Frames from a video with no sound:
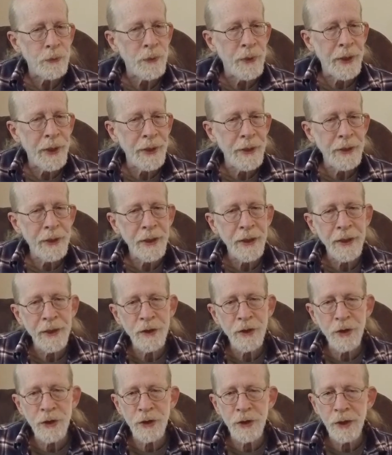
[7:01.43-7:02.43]

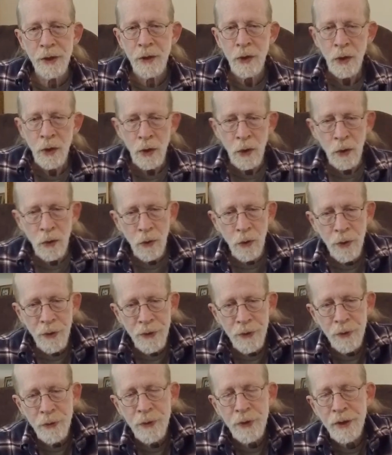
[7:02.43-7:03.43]
radiation or
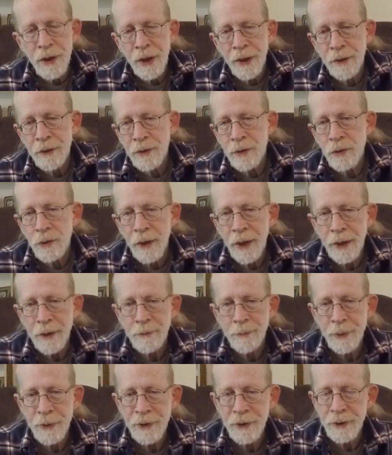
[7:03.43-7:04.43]
through direct,
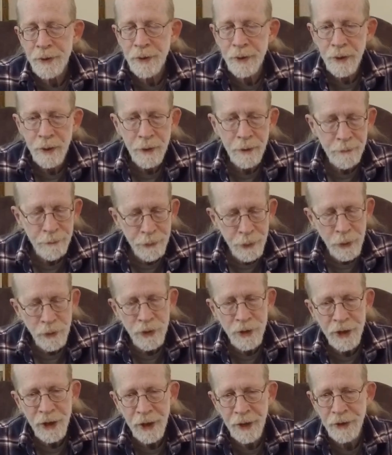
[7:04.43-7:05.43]
direct pro, uh,
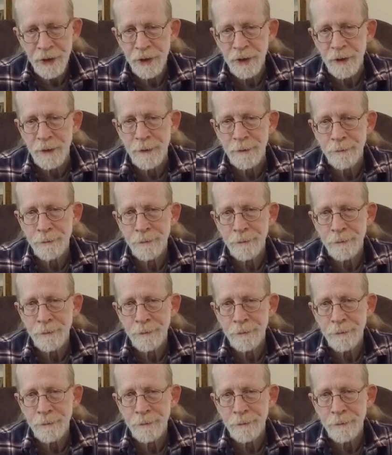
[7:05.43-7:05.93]
projection.